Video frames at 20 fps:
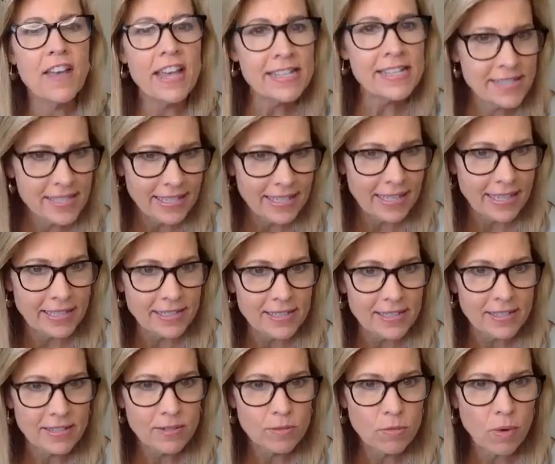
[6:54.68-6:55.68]
Facing it,
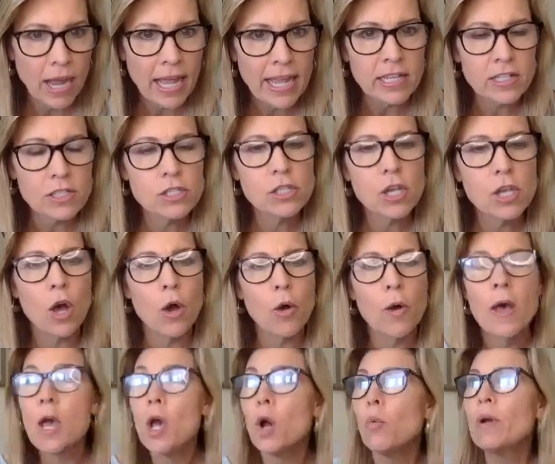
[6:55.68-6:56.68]
right? So
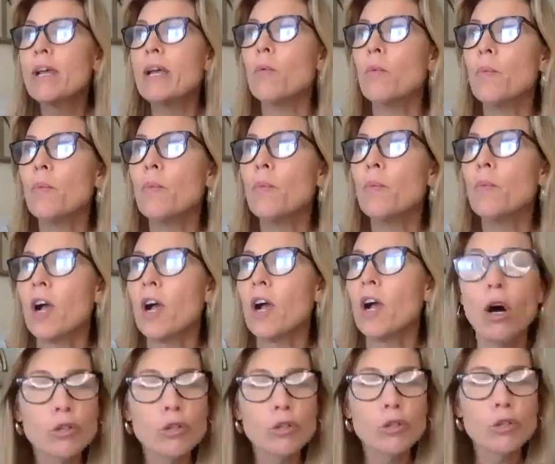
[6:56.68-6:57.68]

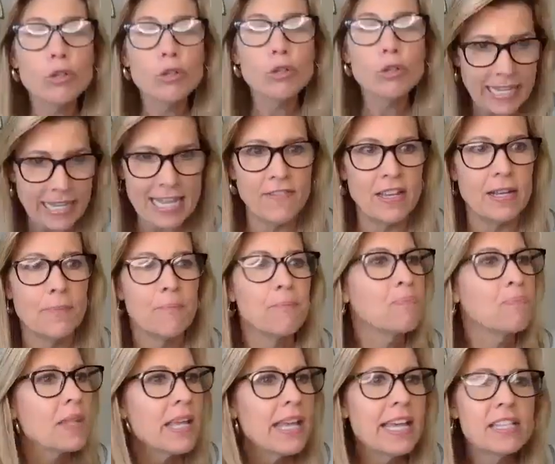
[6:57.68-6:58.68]
culturally,
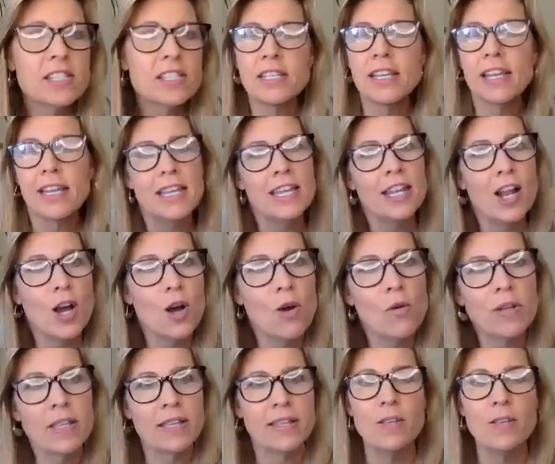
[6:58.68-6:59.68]
even, it's,
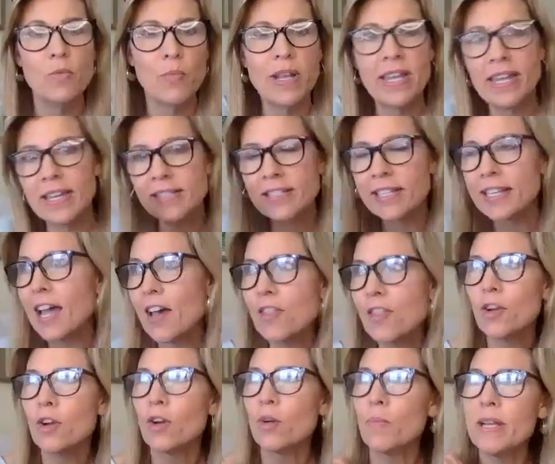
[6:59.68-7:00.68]
we get
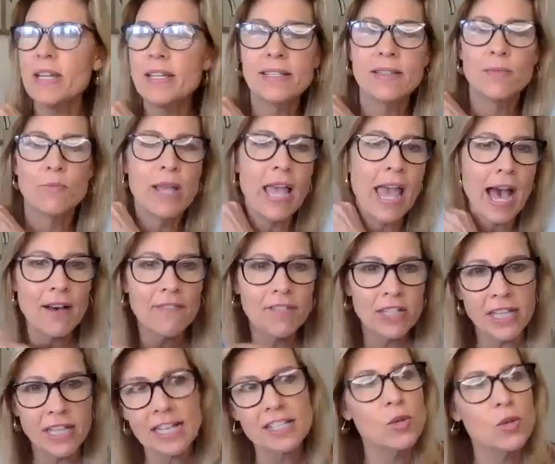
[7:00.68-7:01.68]
together and we have a
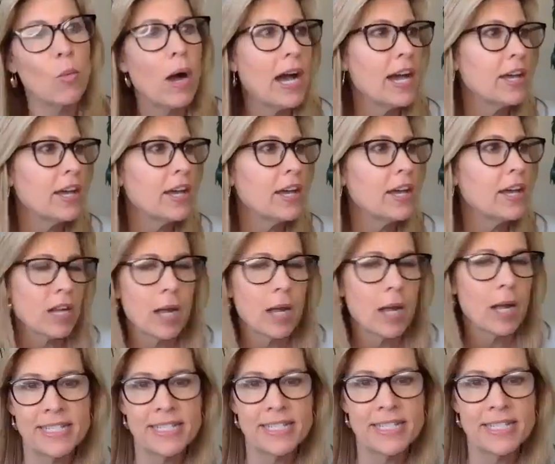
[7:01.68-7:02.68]
glass of wine or a
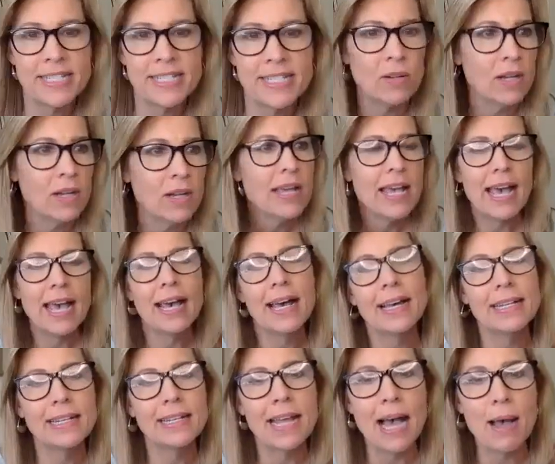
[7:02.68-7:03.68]
cup of tea,
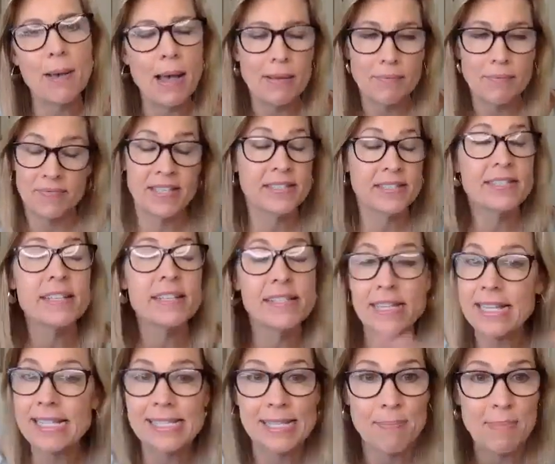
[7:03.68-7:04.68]
and
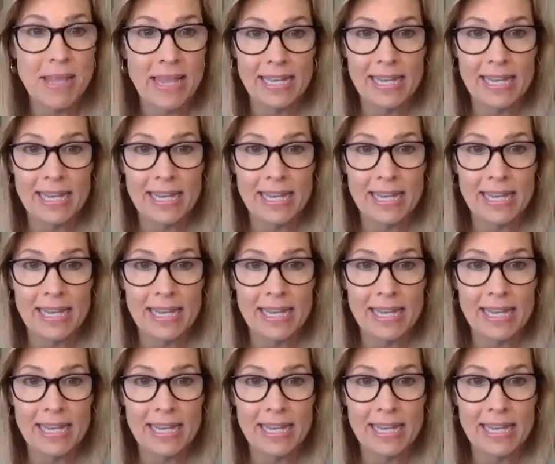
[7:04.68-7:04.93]
this isn't